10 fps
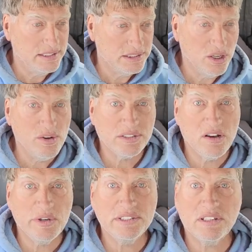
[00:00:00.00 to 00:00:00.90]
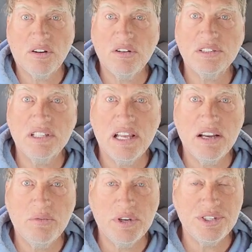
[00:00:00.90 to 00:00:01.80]
So, as always, the girls and I
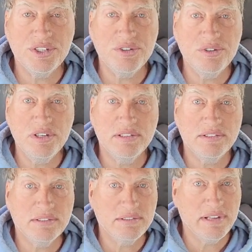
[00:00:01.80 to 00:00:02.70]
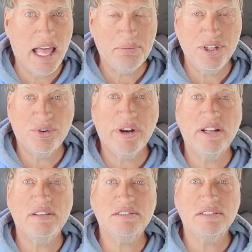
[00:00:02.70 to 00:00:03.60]
wish you happy
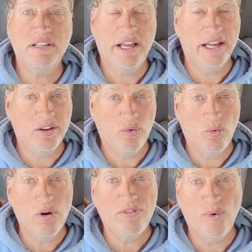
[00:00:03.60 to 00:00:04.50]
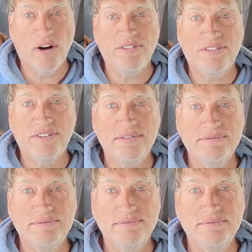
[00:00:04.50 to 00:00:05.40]
trails and woof
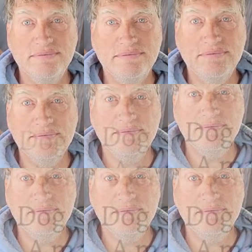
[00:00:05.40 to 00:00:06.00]
woof.